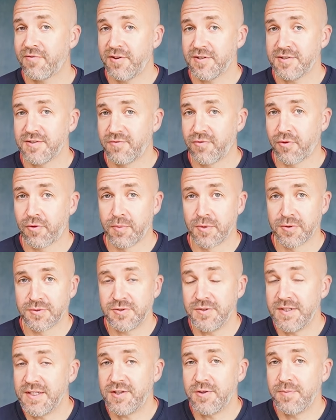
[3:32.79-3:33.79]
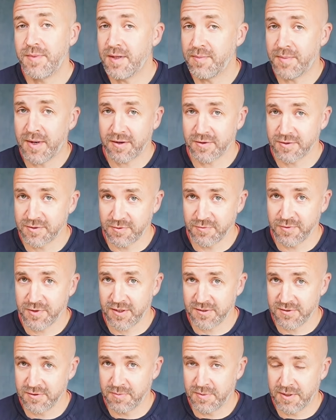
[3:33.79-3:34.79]
First and foremost, you need to be a Microsoft
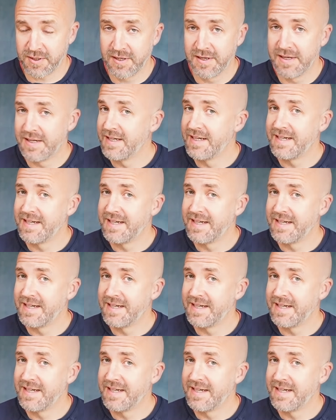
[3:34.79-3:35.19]
customer.